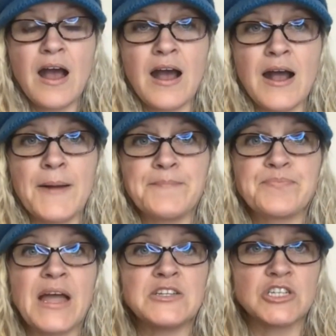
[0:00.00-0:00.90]

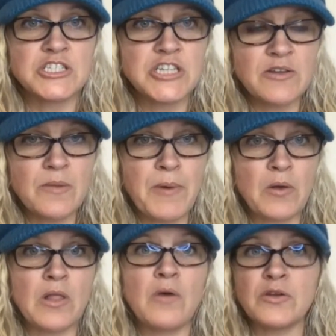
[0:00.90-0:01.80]
I just share the Bolo.